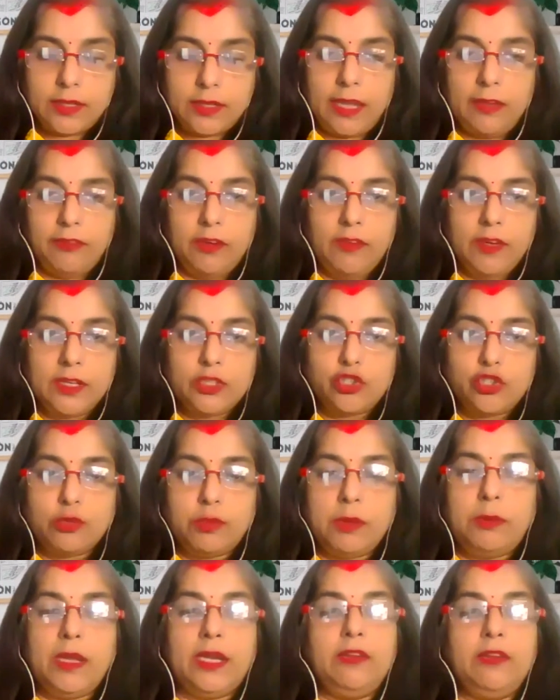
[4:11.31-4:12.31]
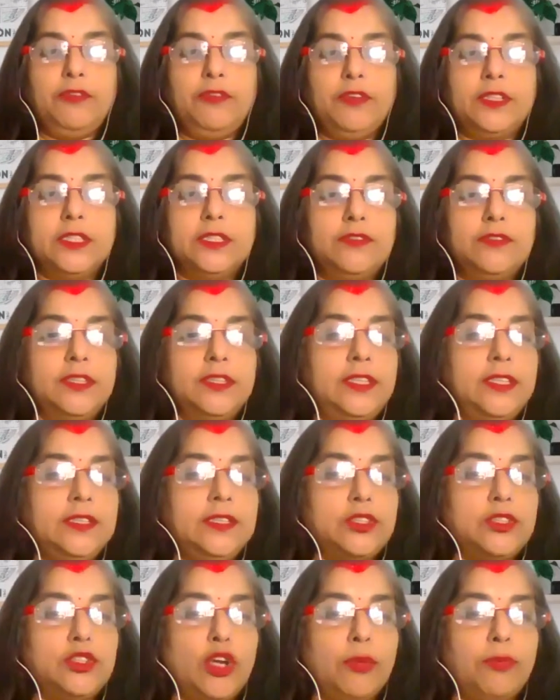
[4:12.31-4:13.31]
everyone should be benefited with
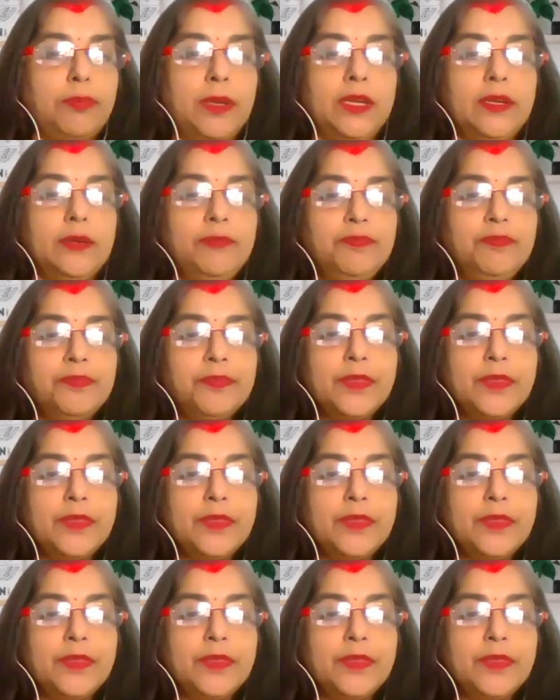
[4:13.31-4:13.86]
this topic.